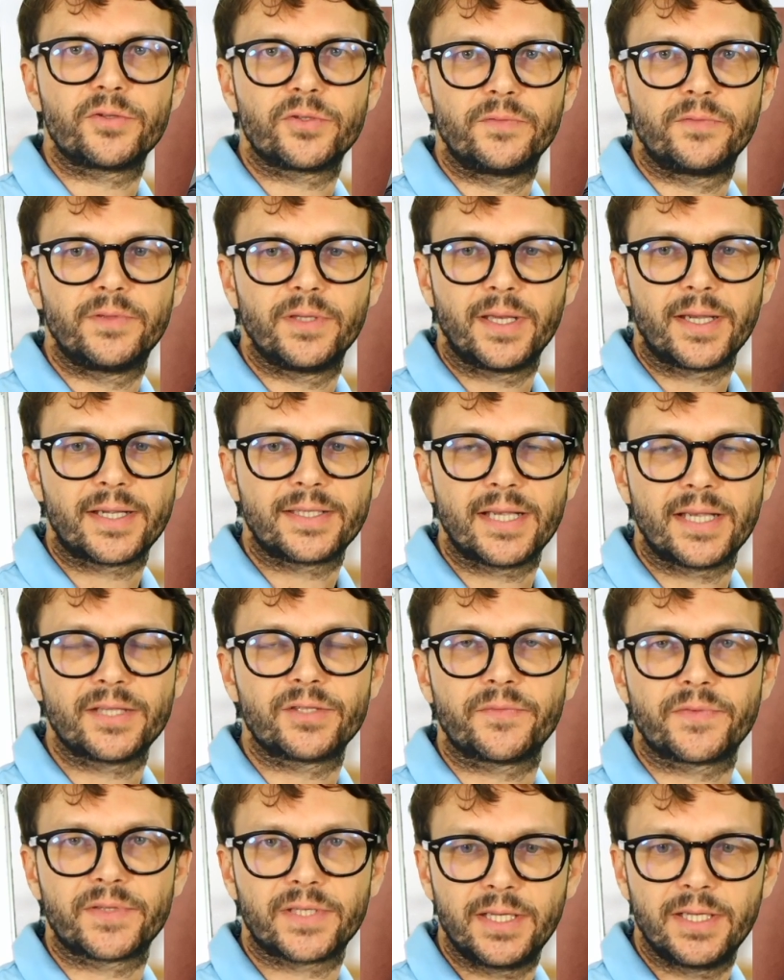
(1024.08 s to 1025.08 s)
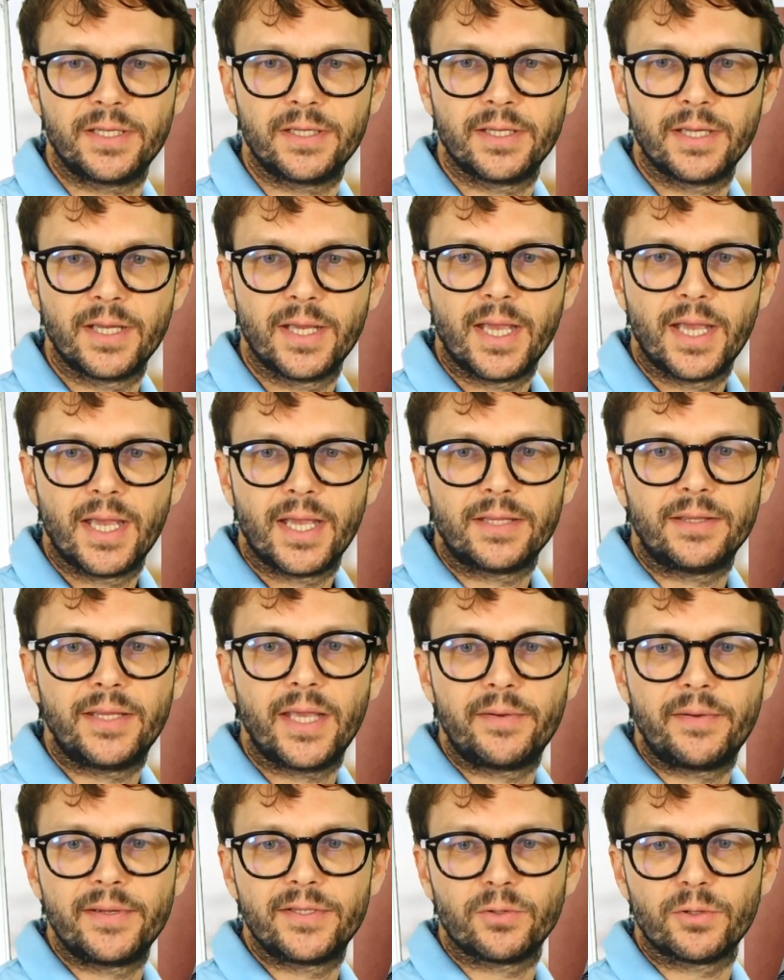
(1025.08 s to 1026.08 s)
the excess of skin. There
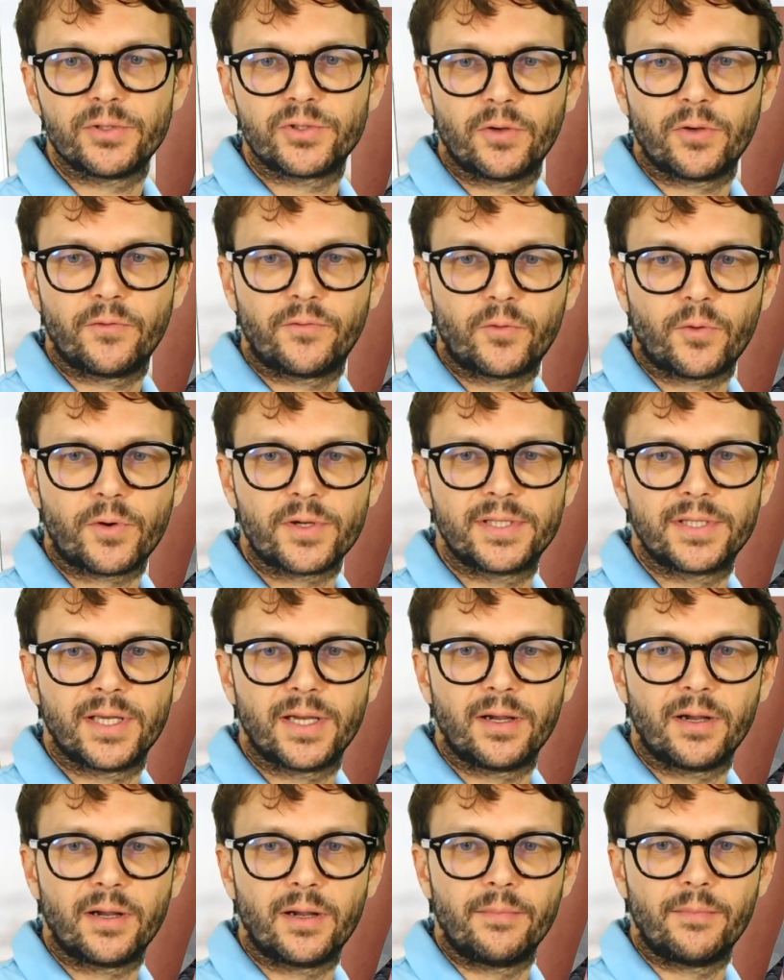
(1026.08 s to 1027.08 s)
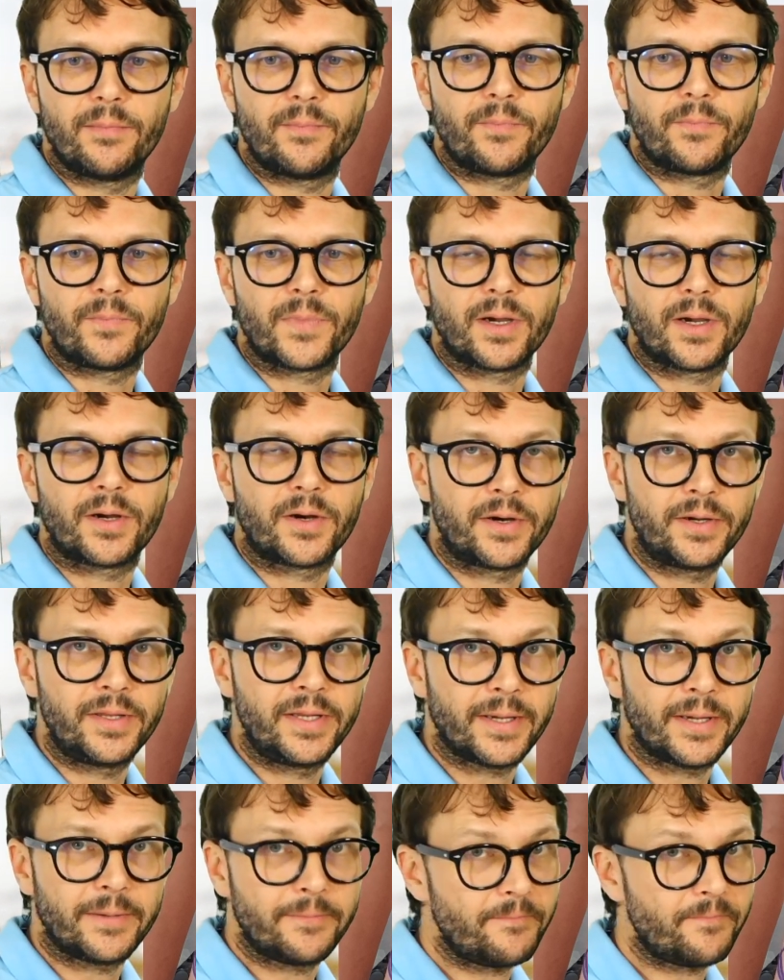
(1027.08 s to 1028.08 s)
is also, of course, the
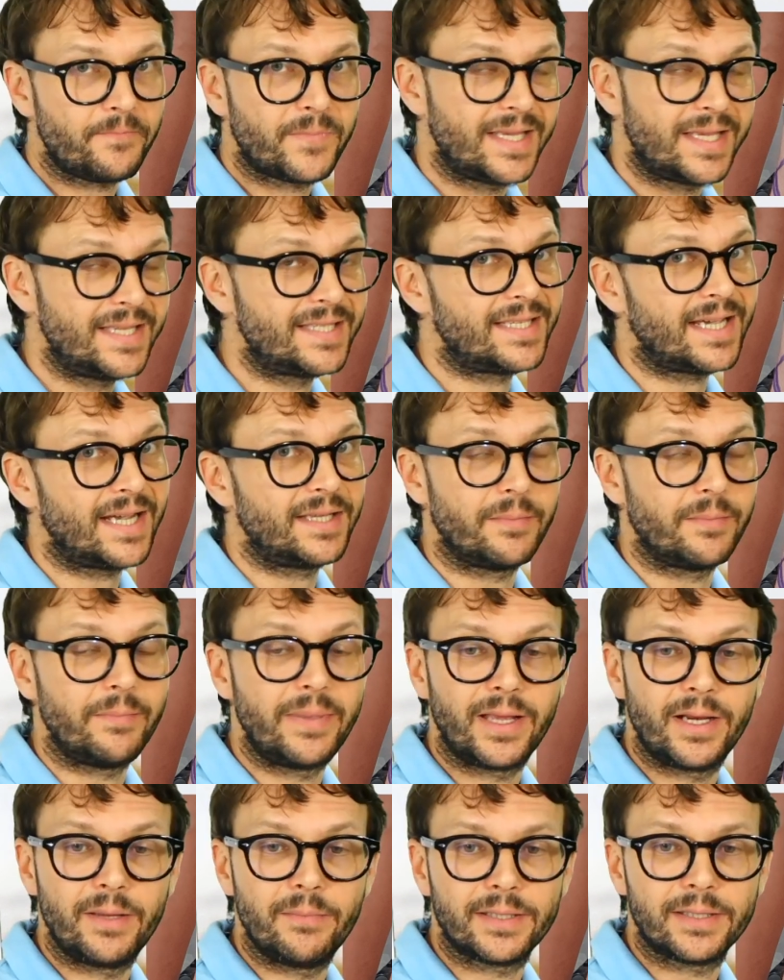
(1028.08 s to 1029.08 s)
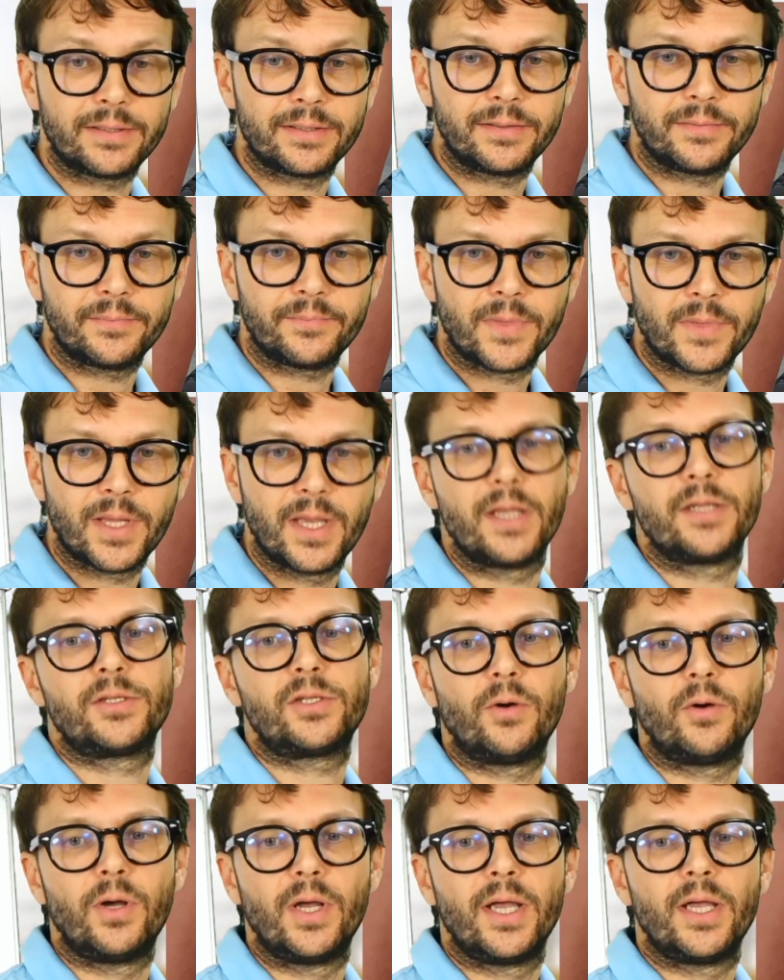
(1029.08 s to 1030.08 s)
hernia inside the belly button.
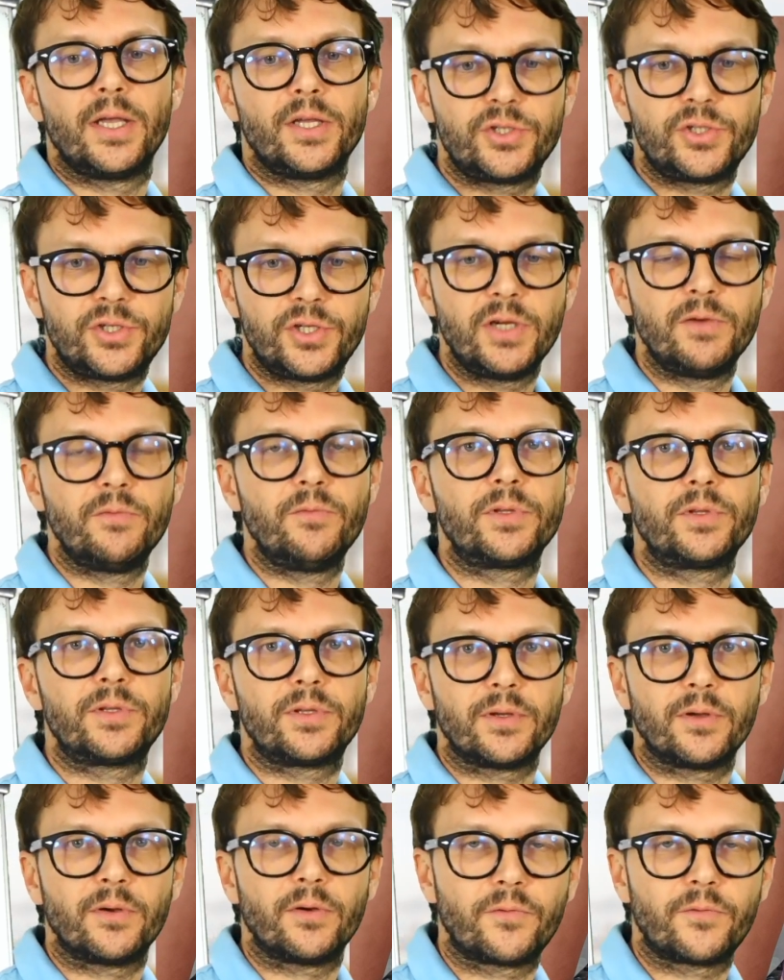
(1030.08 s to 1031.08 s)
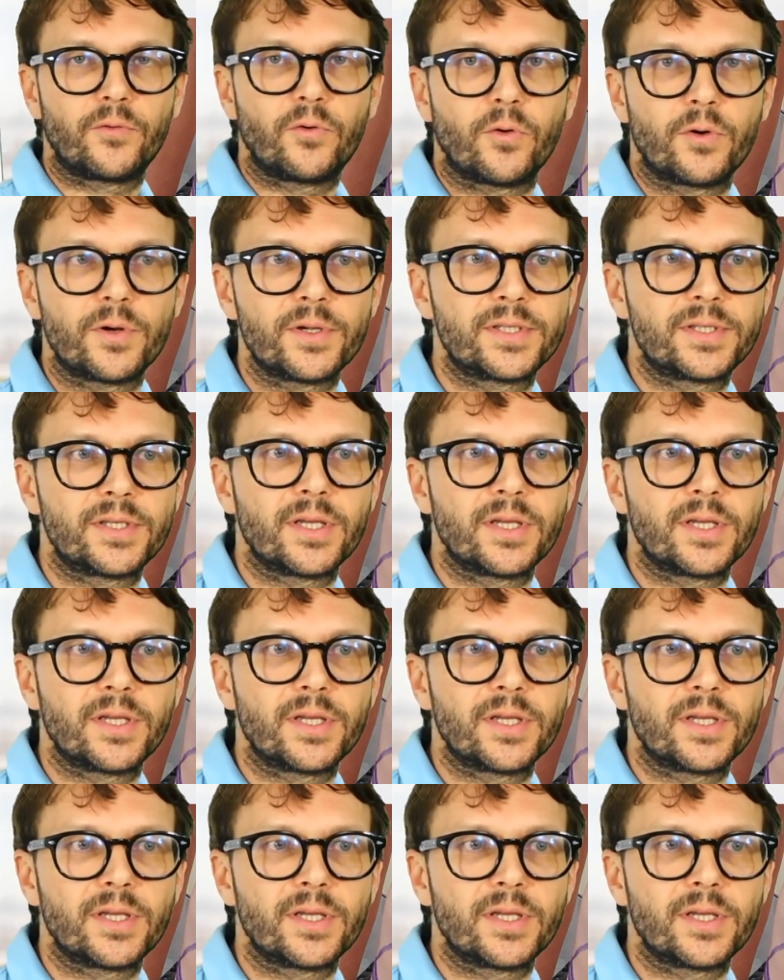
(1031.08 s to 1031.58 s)
So she would, of course,